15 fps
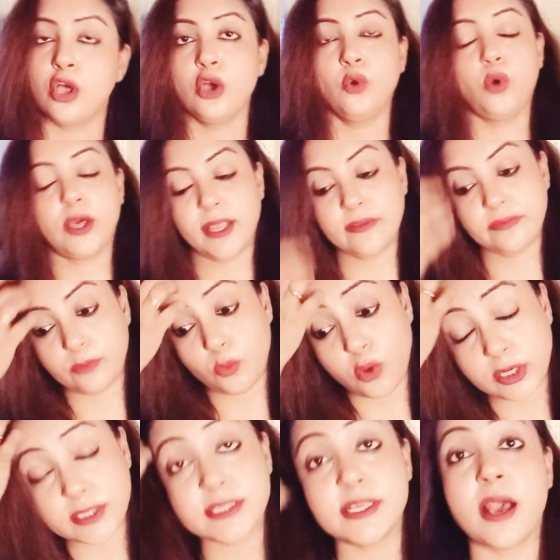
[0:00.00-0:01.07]
What
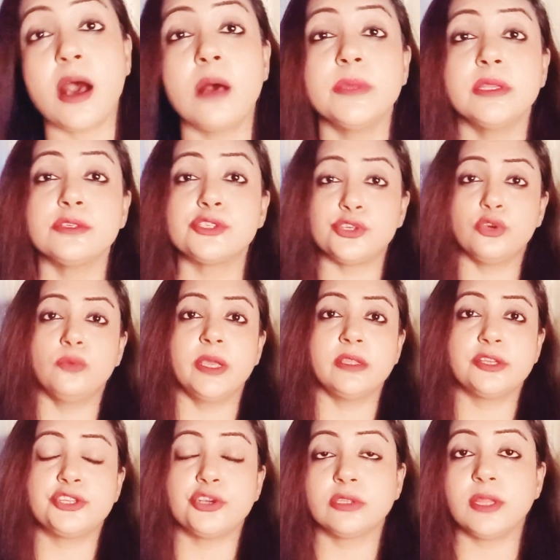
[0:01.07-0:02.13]
is the harm in assuming
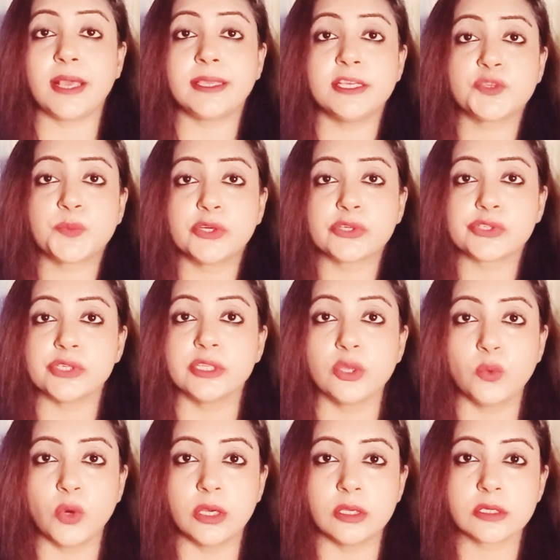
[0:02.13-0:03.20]
that you're the luckiest person in the
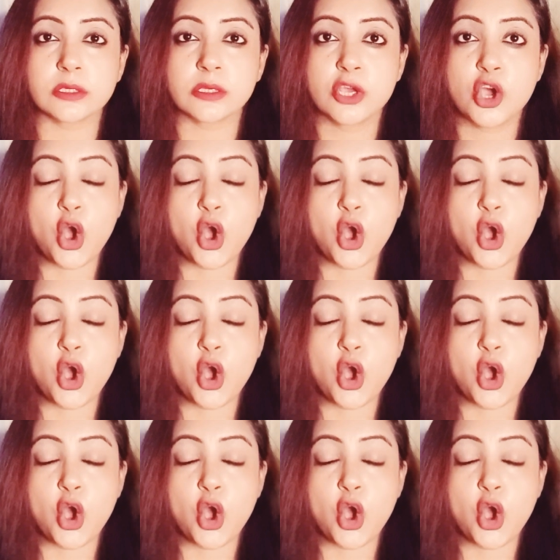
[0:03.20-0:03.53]
world?